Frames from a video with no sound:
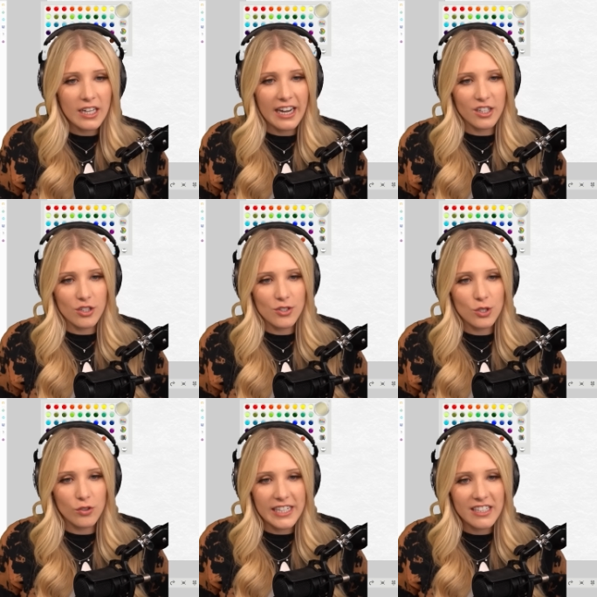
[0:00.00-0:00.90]
at your
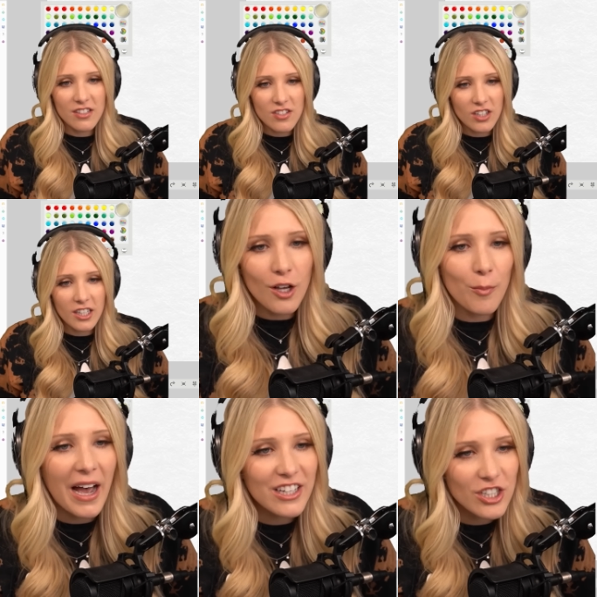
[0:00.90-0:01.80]
screen, sir,
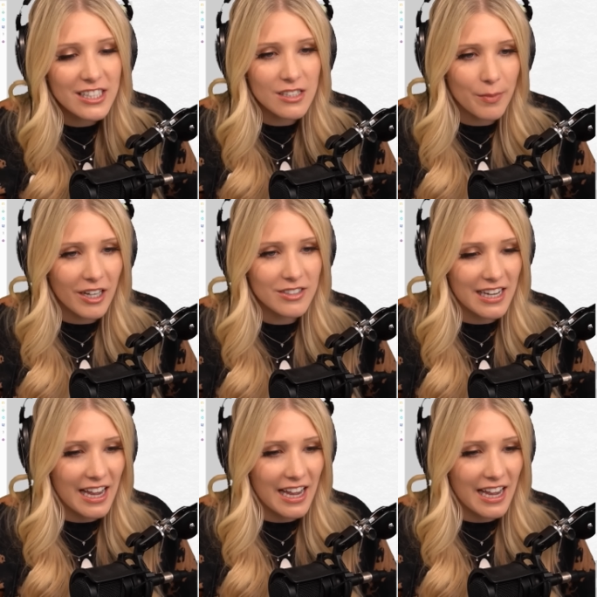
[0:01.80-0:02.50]
magic is about to